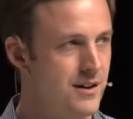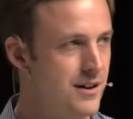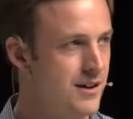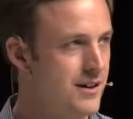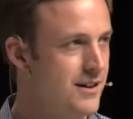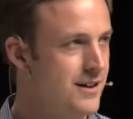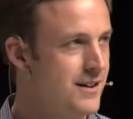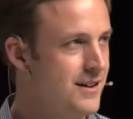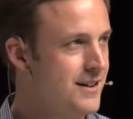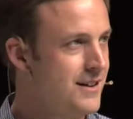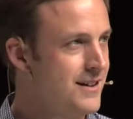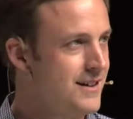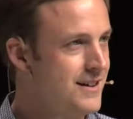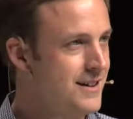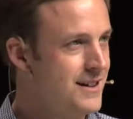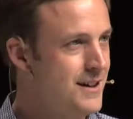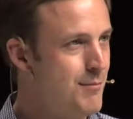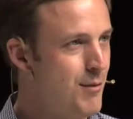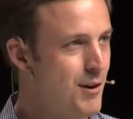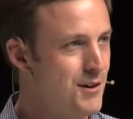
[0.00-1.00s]
here
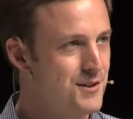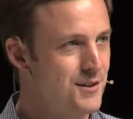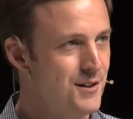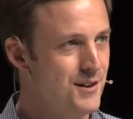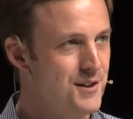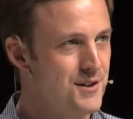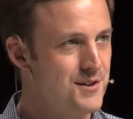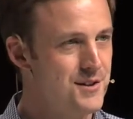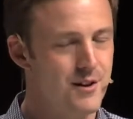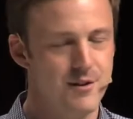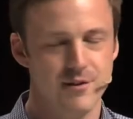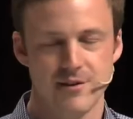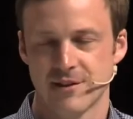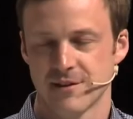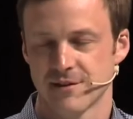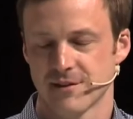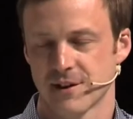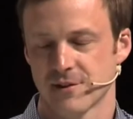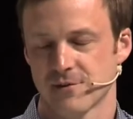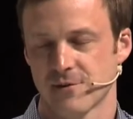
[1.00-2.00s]
in Barcelona. So
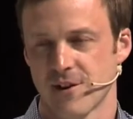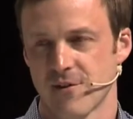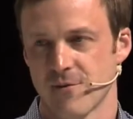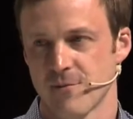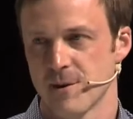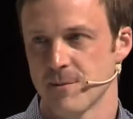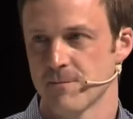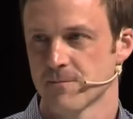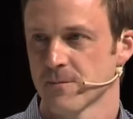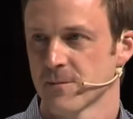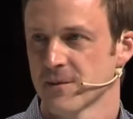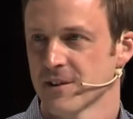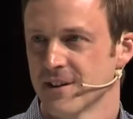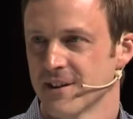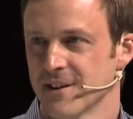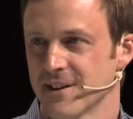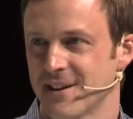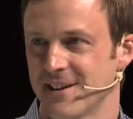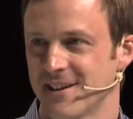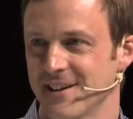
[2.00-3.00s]
thanks for having me.
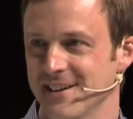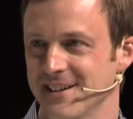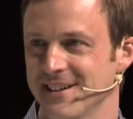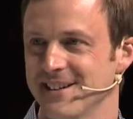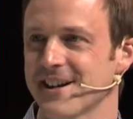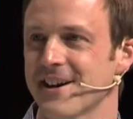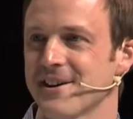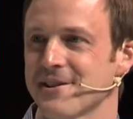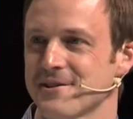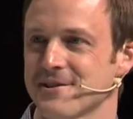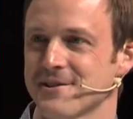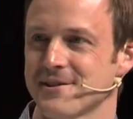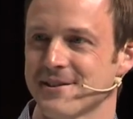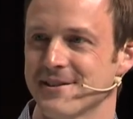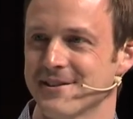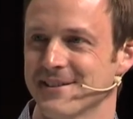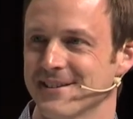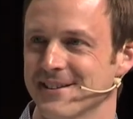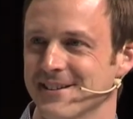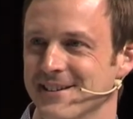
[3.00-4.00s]
yes,
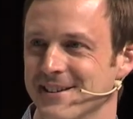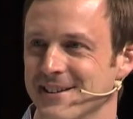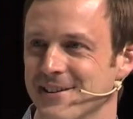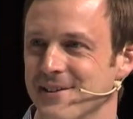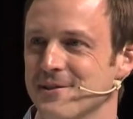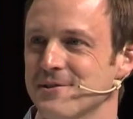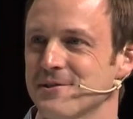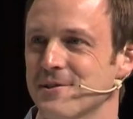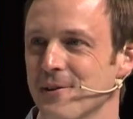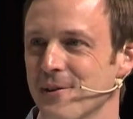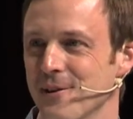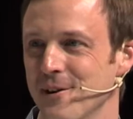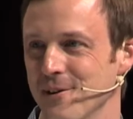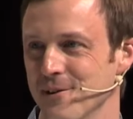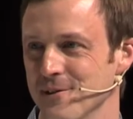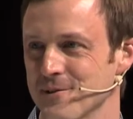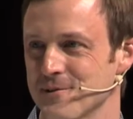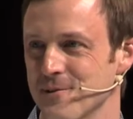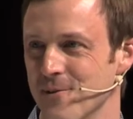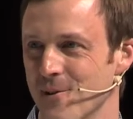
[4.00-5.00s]
the
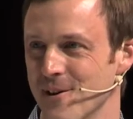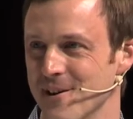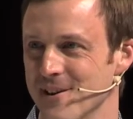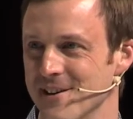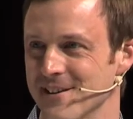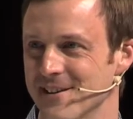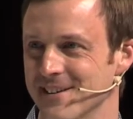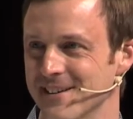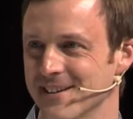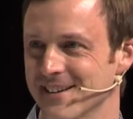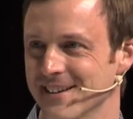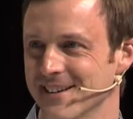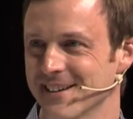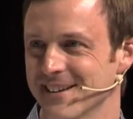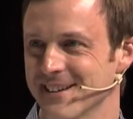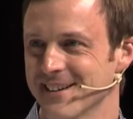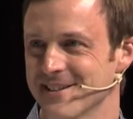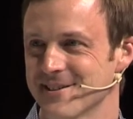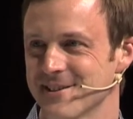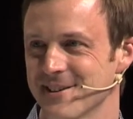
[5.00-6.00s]
cereal story.
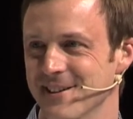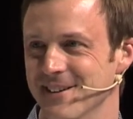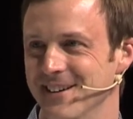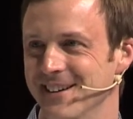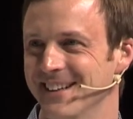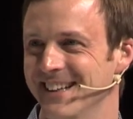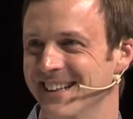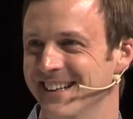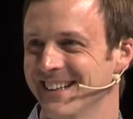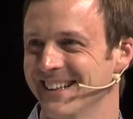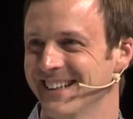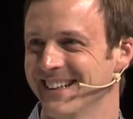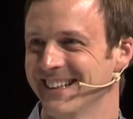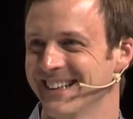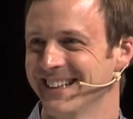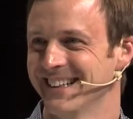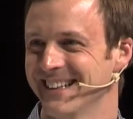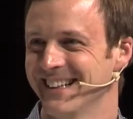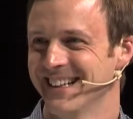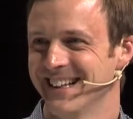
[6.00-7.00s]
Well, so, just
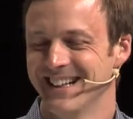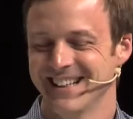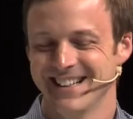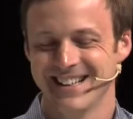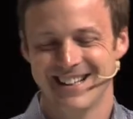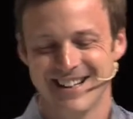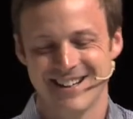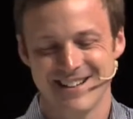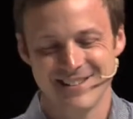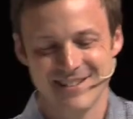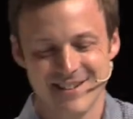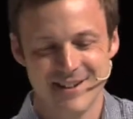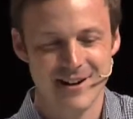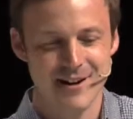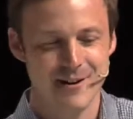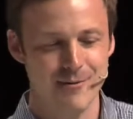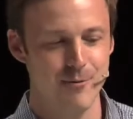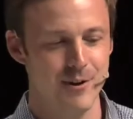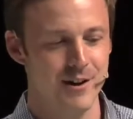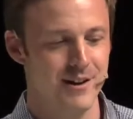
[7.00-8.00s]
briefly. Yeah,
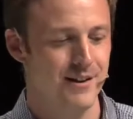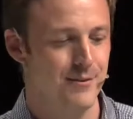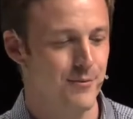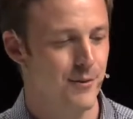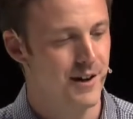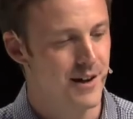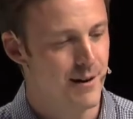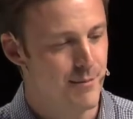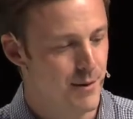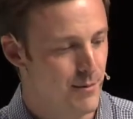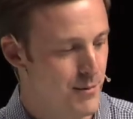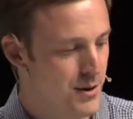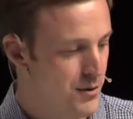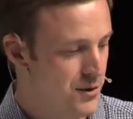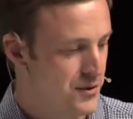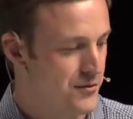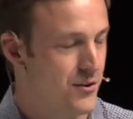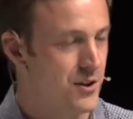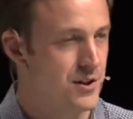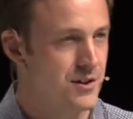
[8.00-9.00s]
uh, when, when Airbnb
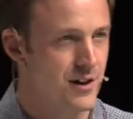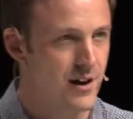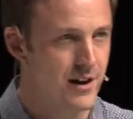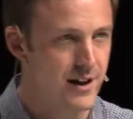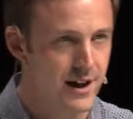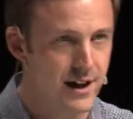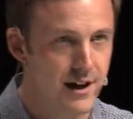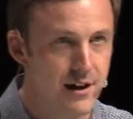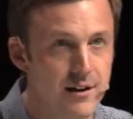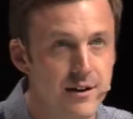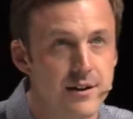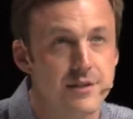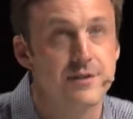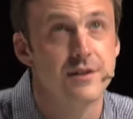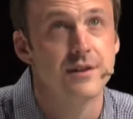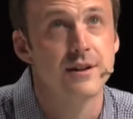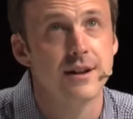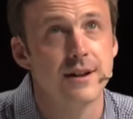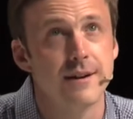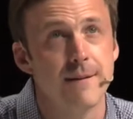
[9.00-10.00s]
was first starting out, it
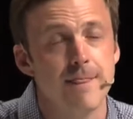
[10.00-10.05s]
took